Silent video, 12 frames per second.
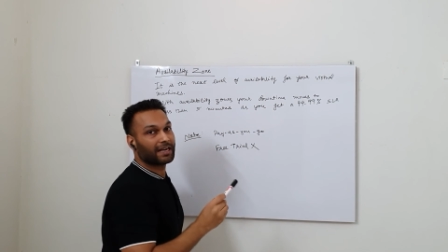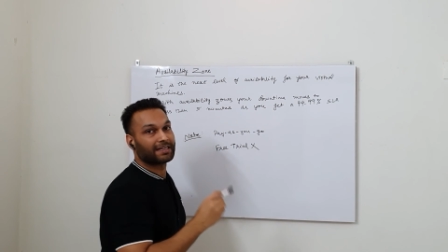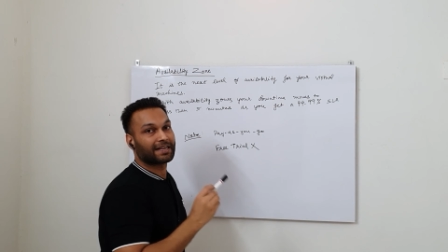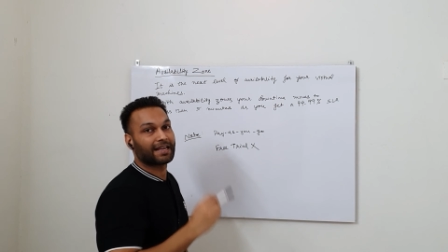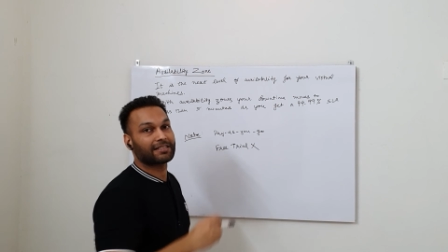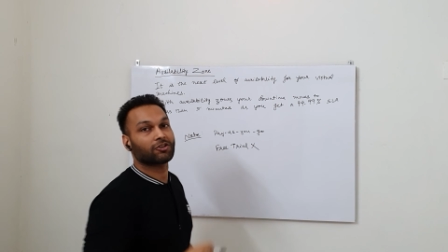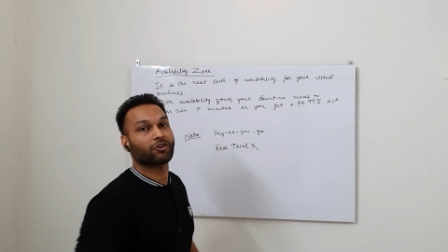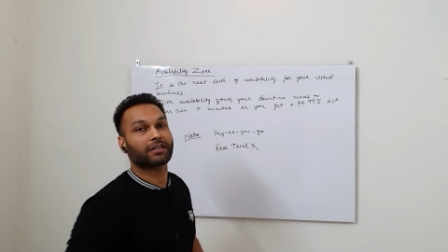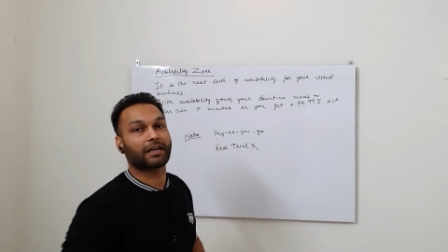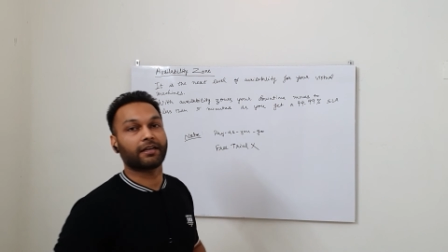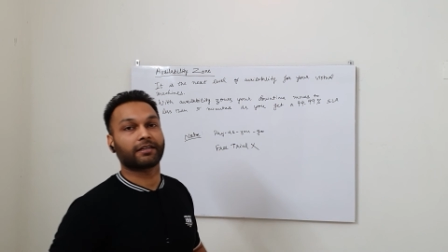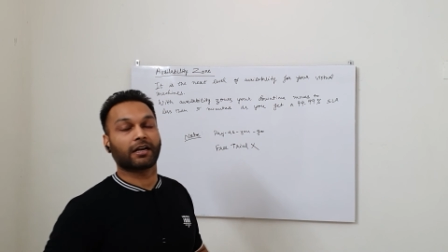It takes your
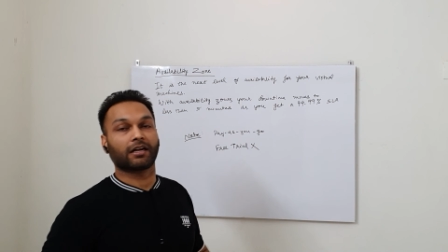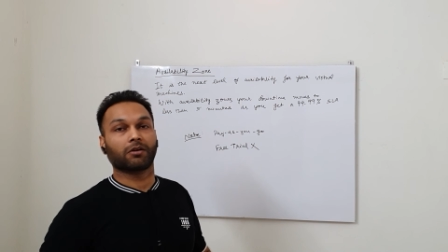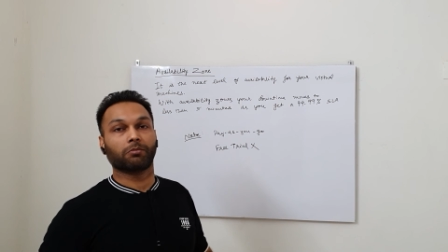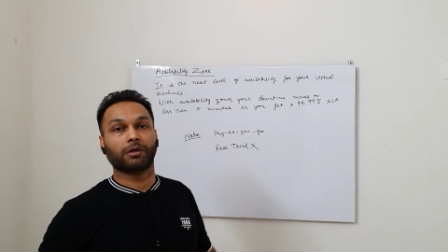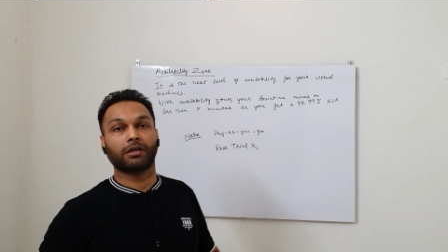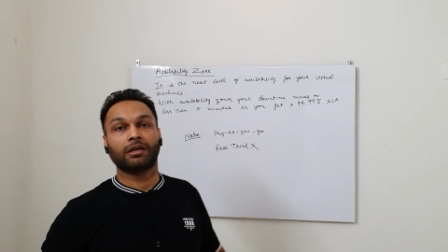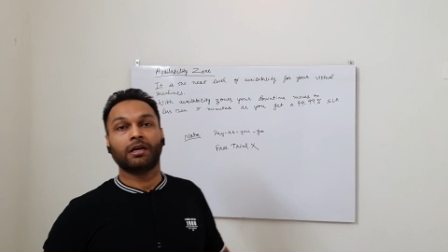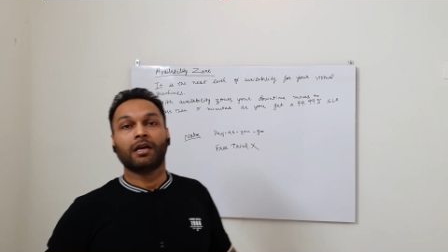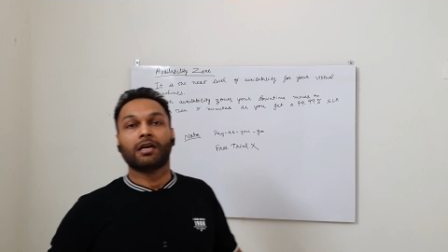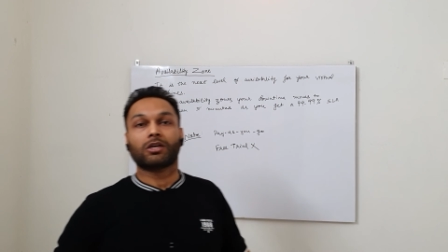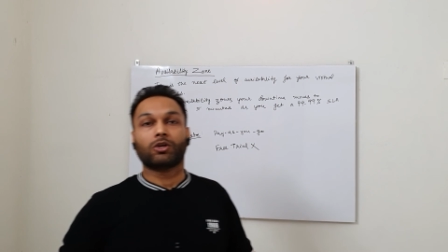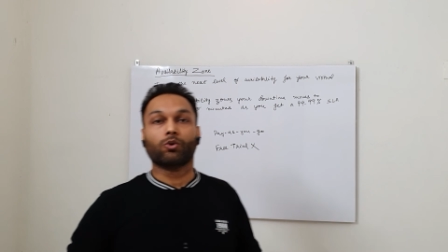credit card number,
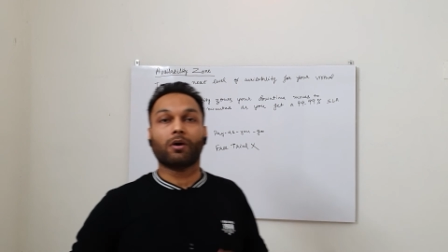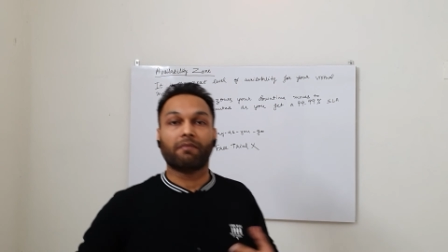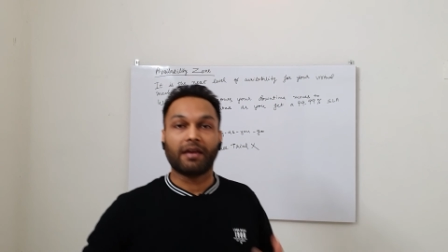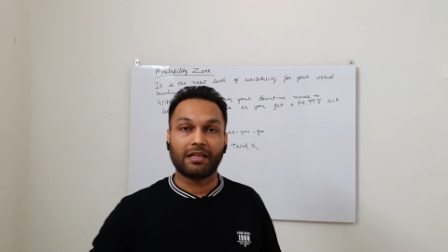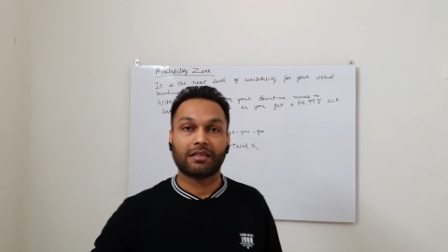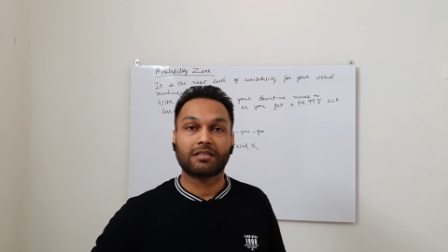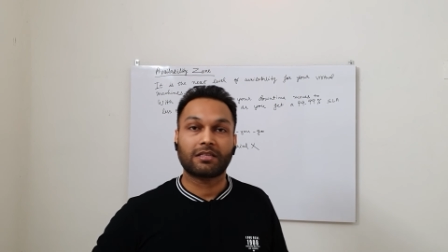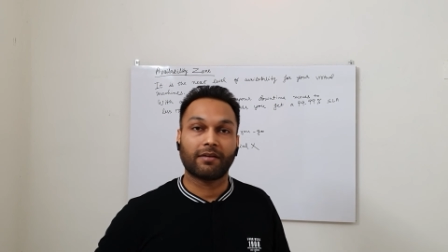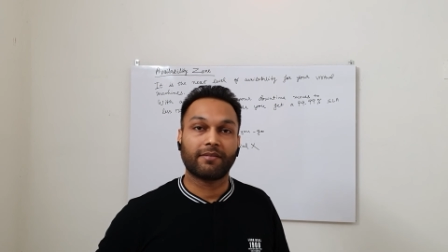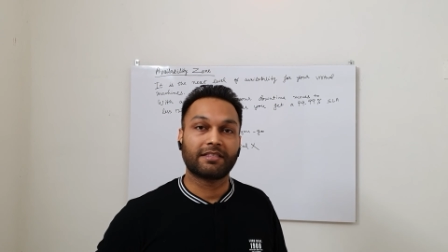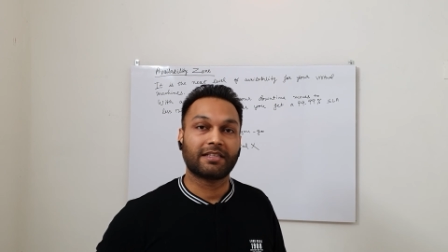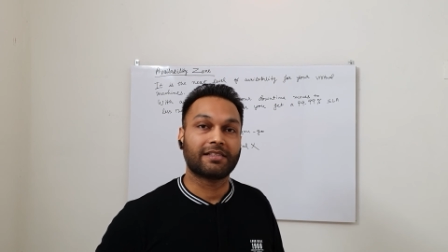you avail the
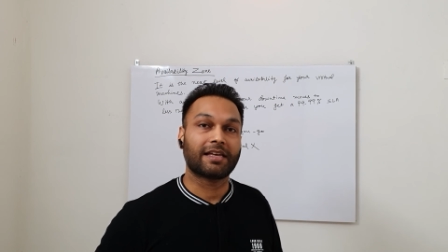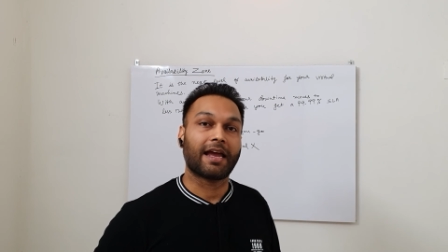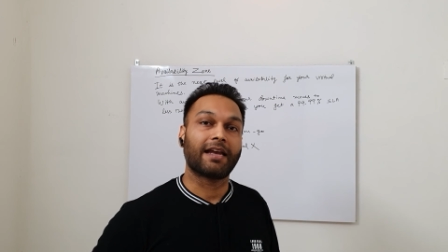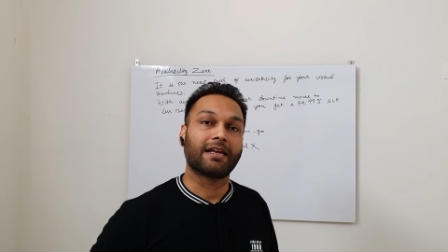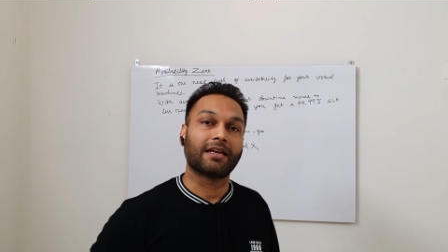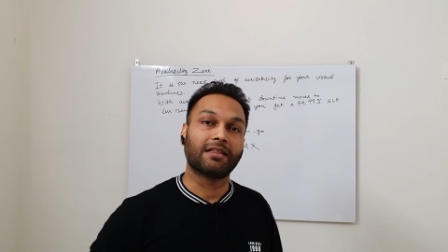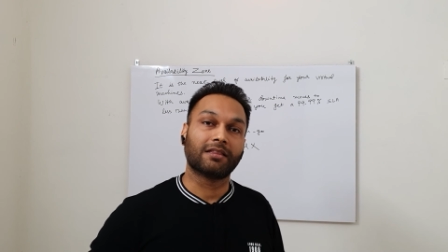services, and